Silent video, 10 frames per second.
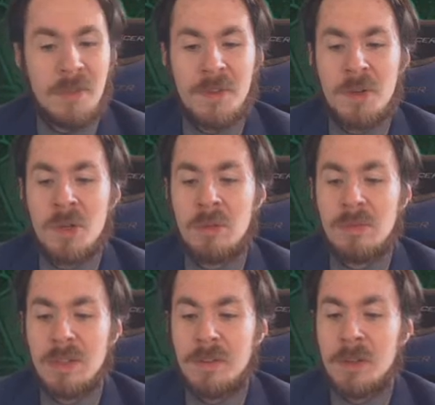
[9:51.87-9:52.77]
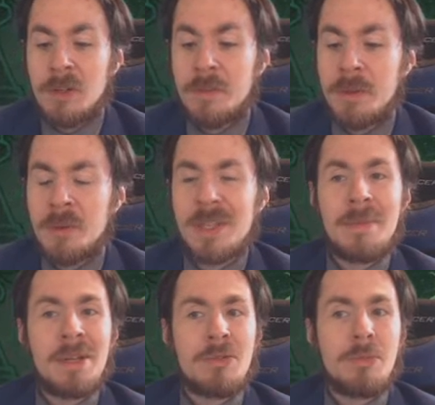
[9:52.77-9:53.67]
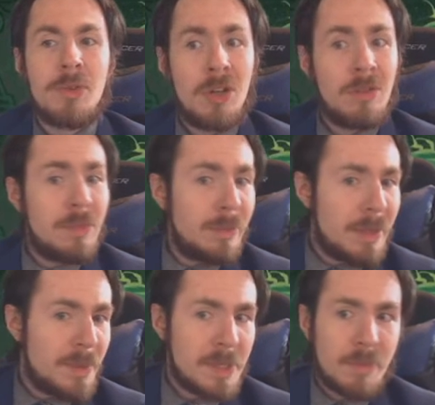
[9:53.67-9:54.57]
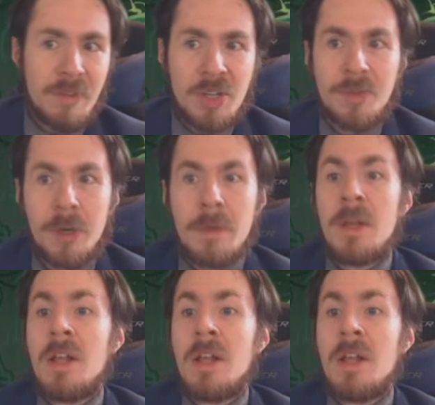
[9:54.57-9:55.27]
If you aren't familiar with Commander or Brawl, it might be something fresh for you.